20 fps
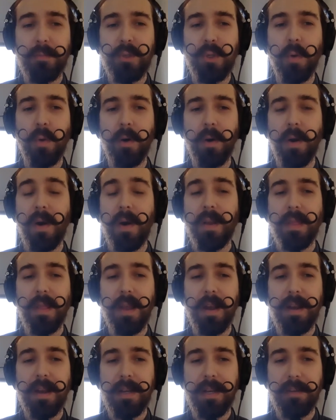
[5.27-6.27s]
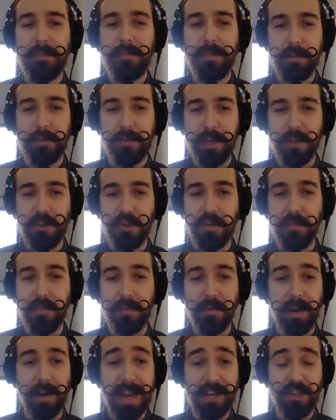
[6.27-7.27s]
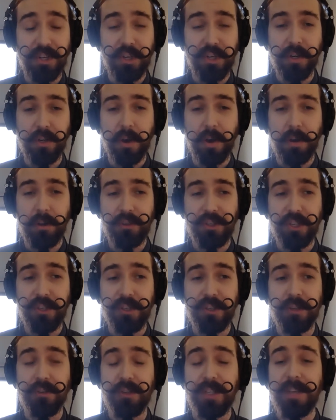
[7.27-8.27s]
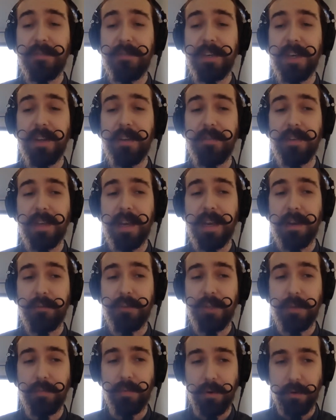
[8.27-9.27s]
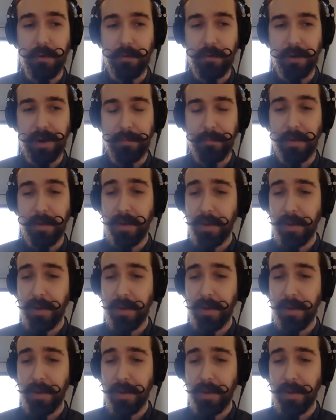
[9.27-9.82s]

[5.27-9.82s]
to our online info session for Ashton College's Certificate of Accounting program.